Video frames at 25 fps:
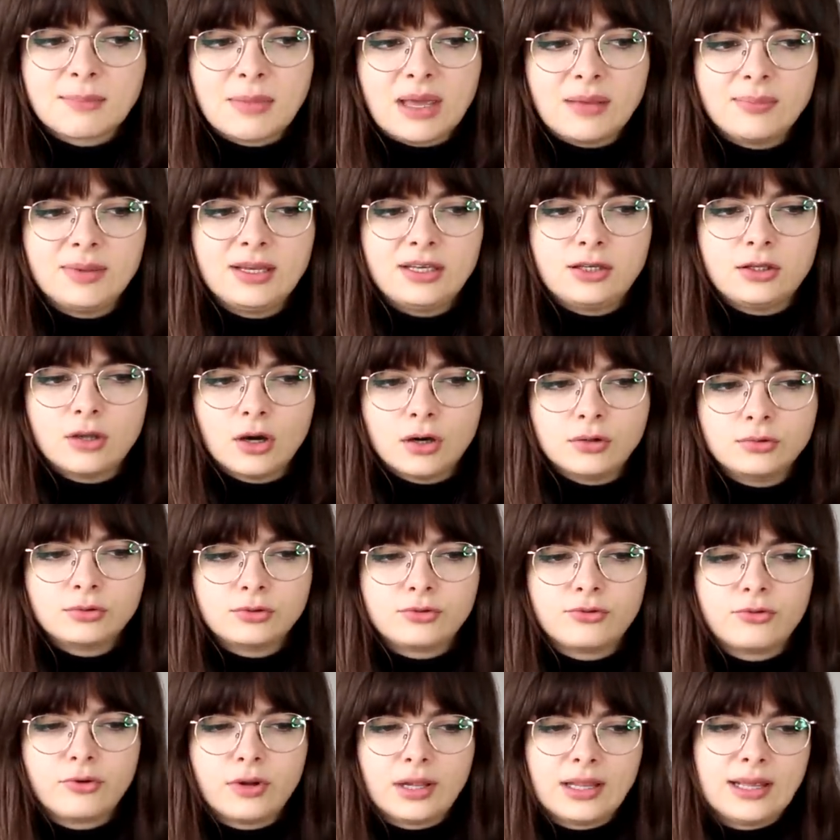maybe
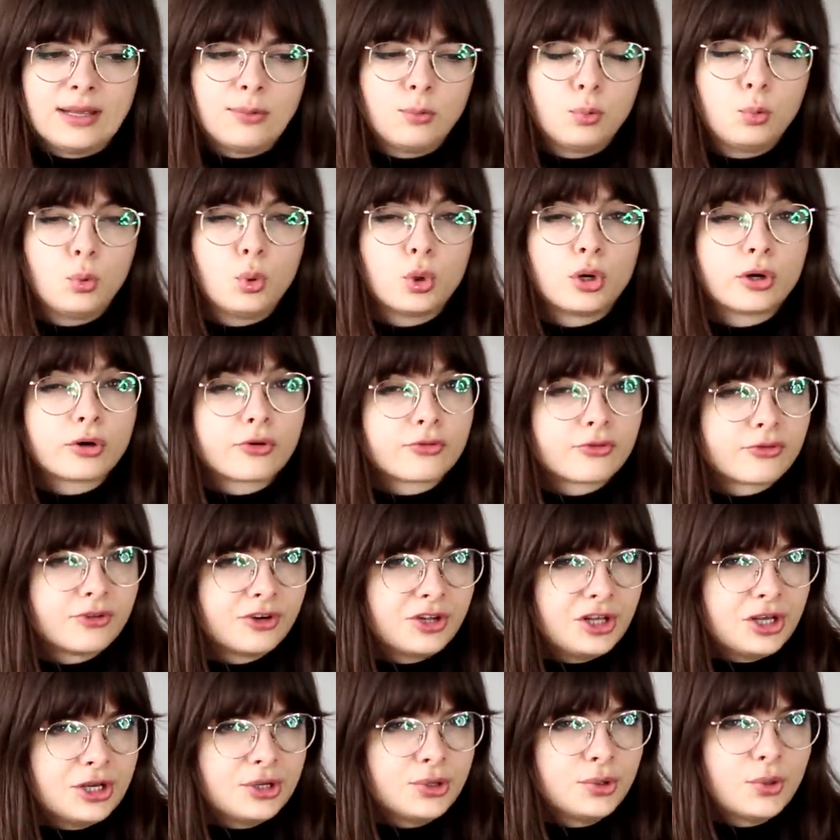don't really work for
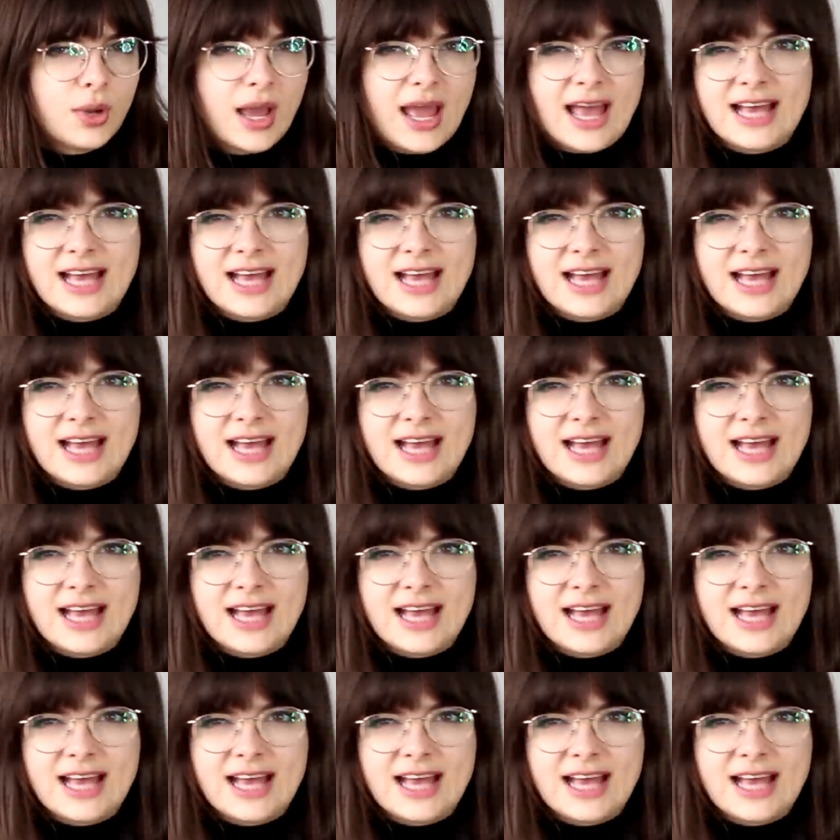you